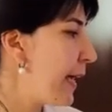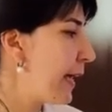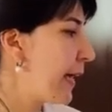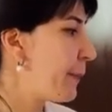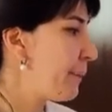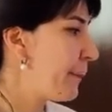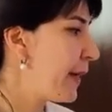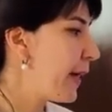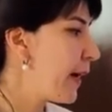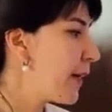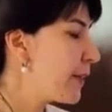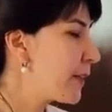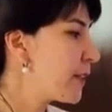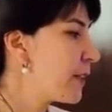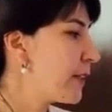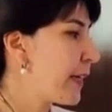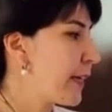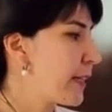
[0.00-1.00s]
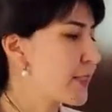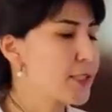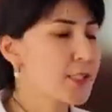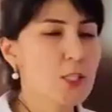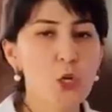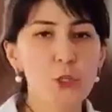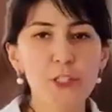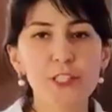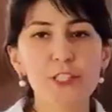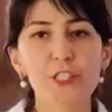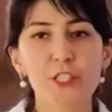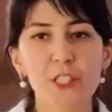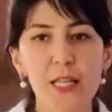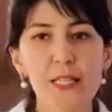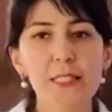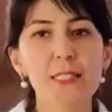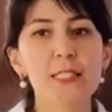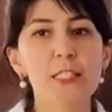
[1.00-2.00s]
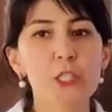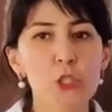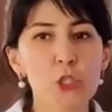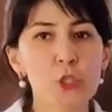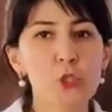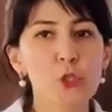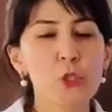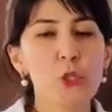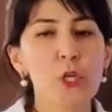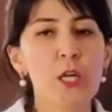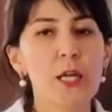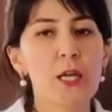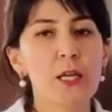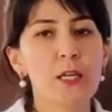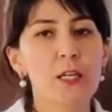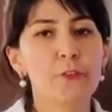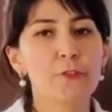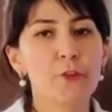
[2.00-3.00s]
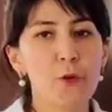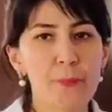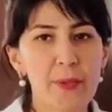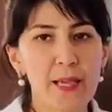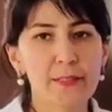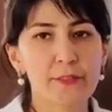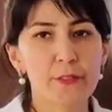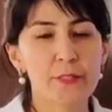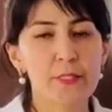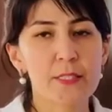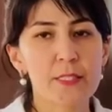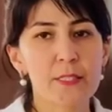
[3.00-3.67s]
and mechanical and sonic stresses too for bacteria.